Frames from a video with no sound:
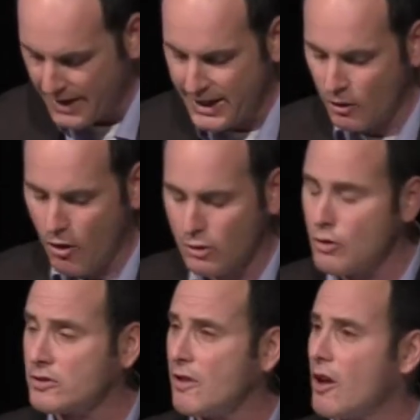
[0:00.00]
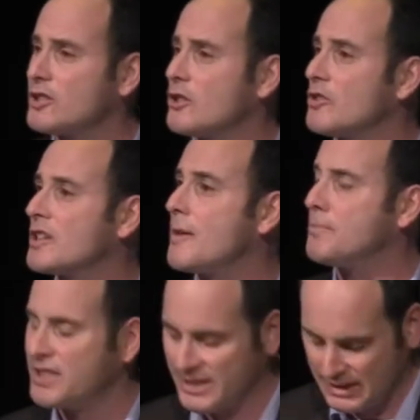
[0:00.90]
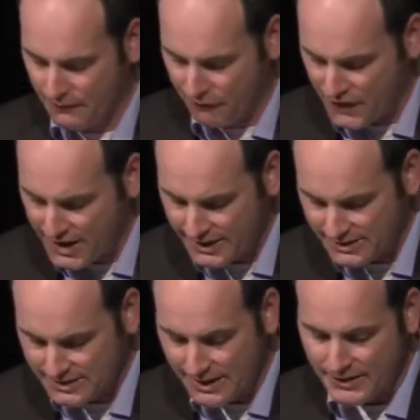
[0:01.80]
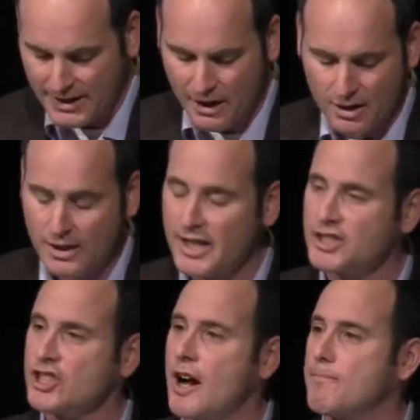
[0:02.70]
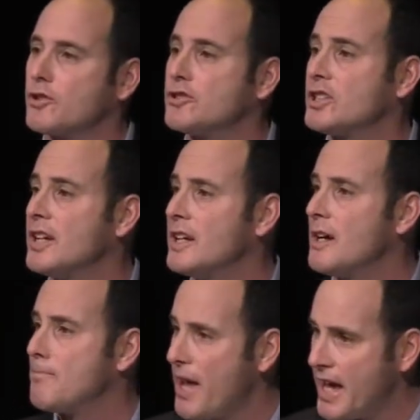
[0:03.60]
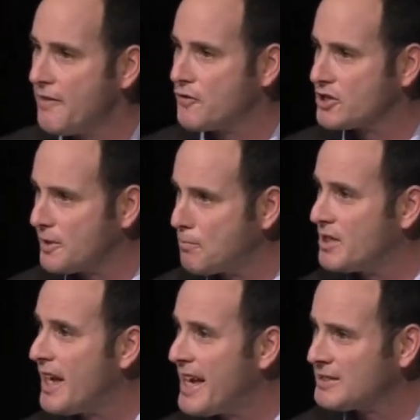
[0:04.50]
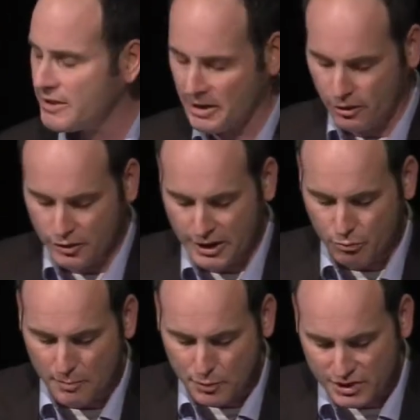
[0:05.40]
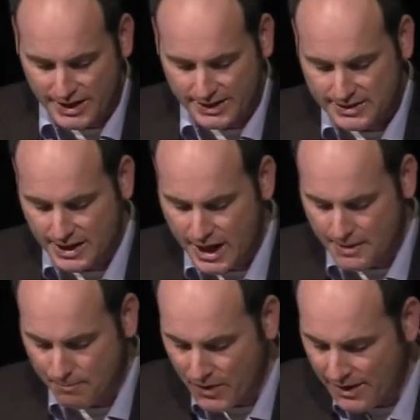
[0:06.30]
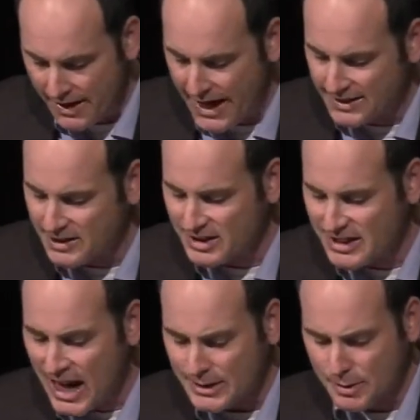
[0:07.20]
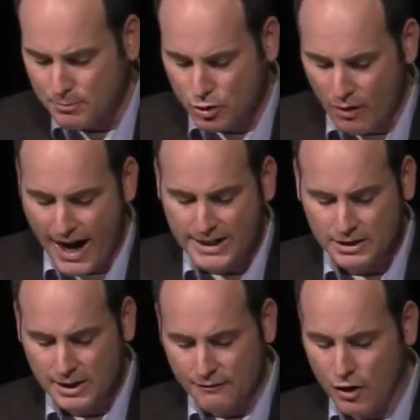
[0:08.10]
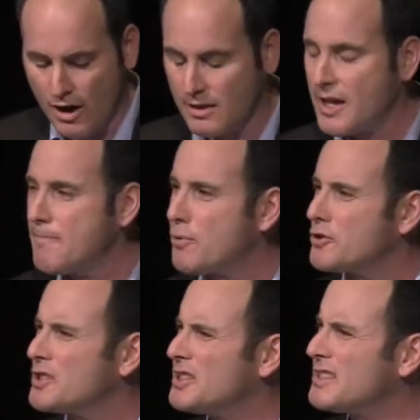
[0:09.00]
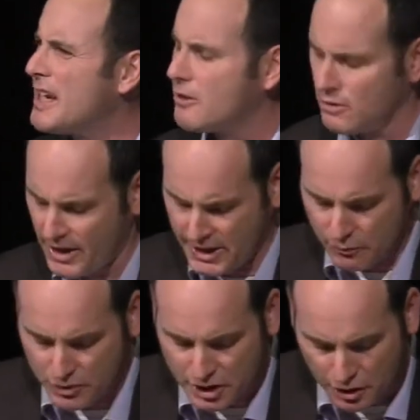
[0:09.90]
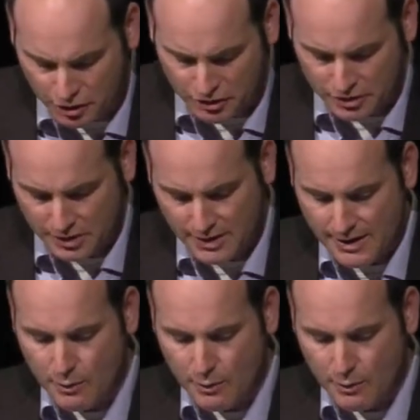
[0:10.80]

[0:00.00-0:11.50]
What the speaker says: It also encompasses the fees that online shoppers pay for shipping and handling 33% of the time. And it does not subtract for online purchases that are later returned.